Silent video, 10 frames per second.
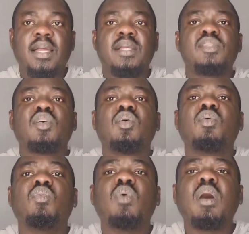So
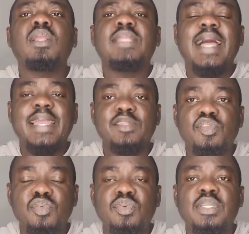what I
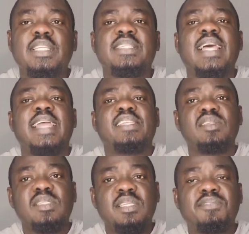do is I
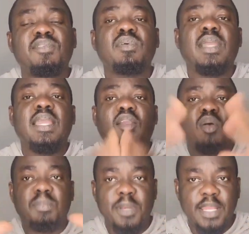just give you a
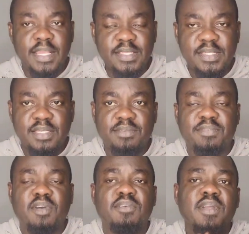
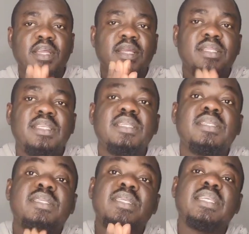comprehensive of
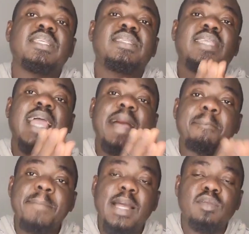this is the
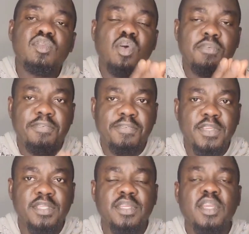amount of
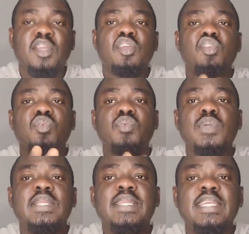feed you
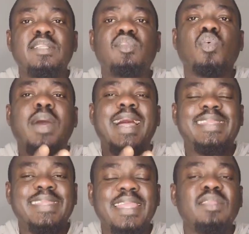will need to
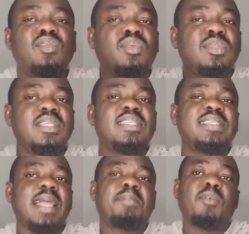attain to this
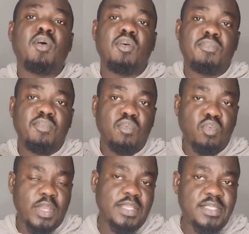type of
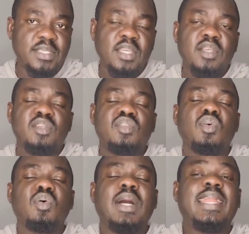weight.
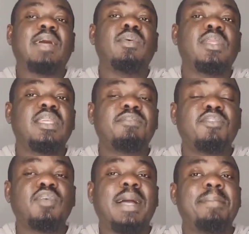So, and I will give
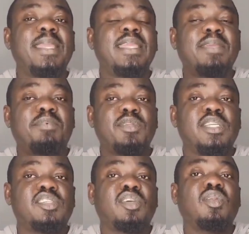you, I'm making a
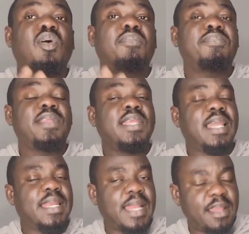projection of
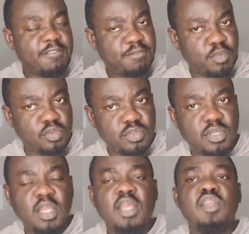3.5 months.
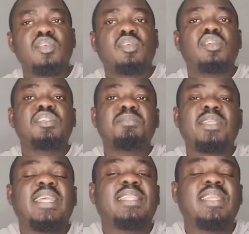So it doesn't
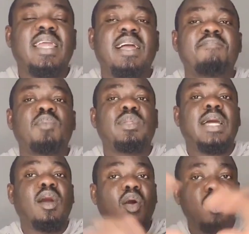mean that 3.5 months
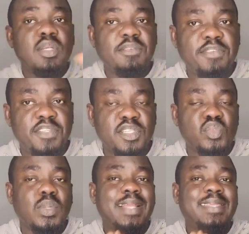that all the
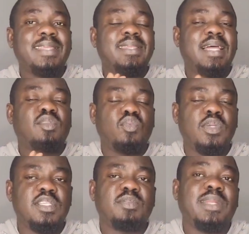fishes will attain that
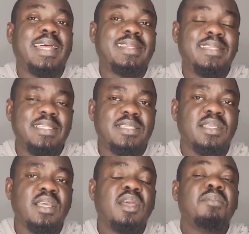weight, but at least
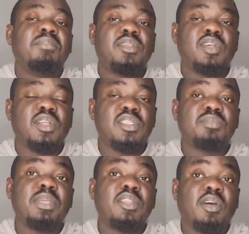
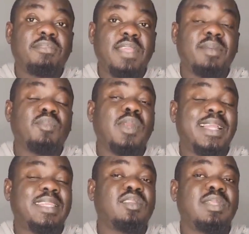many of them will
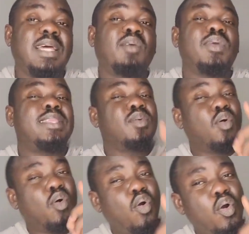attain to that weight
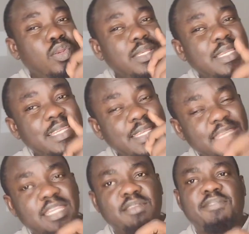only
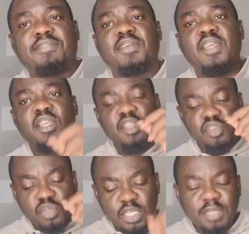if
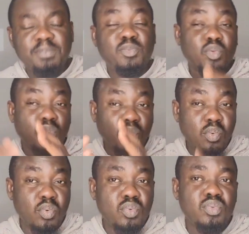you keep to the
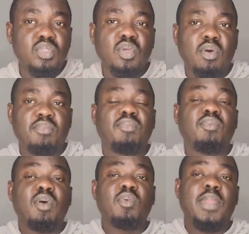rules of
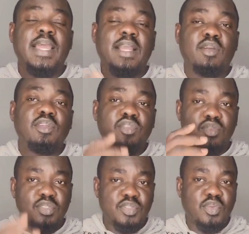what we are going to
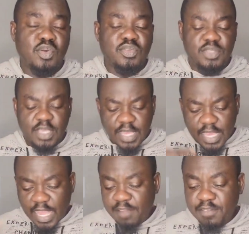discuss.
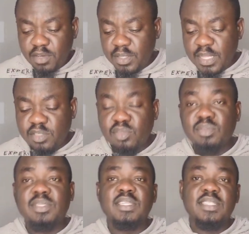Having
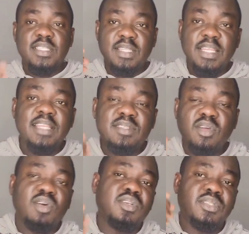understood this, let
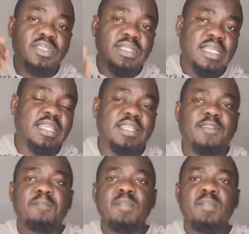us dig in.